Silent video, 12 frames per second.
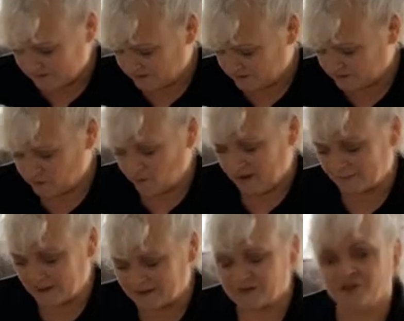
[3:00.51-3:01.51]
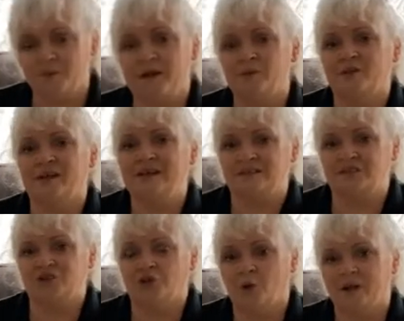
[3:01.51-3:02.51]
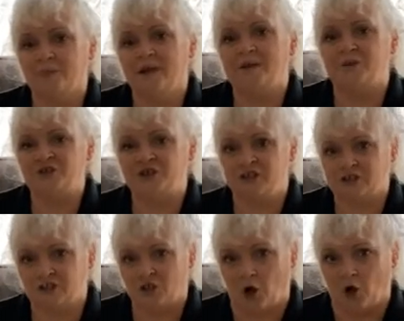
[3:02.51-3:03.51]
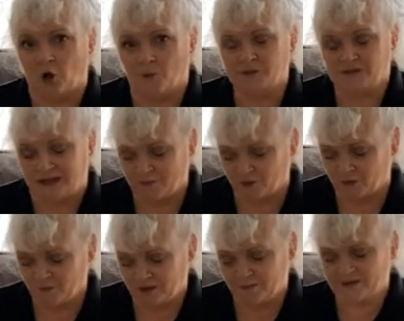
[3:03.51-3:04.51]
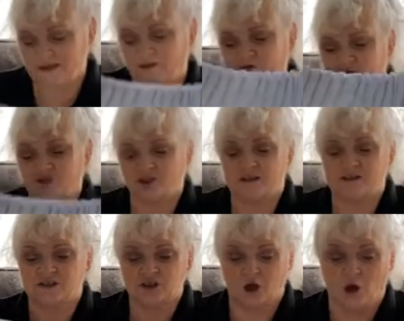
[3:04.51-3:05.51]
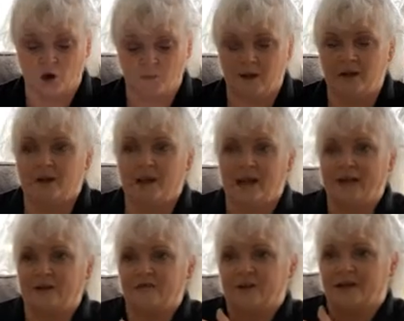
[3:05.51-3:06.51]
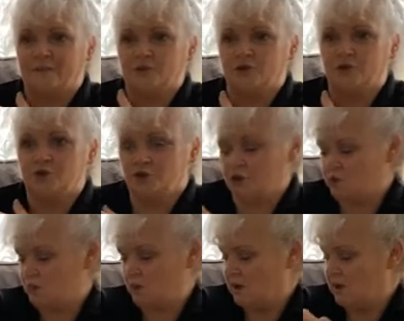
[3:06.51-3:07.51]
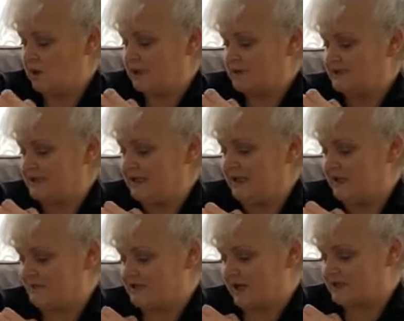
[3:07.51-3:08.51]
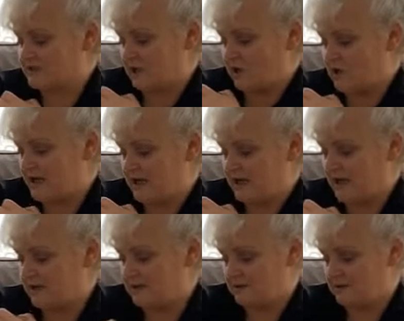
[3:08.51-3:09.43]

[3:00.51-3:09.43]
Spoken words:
So what I'm planning to make with these is, when I make my sheared tops, I'm going to make myself a sheared top, and I think I'm going to do sleeves that start here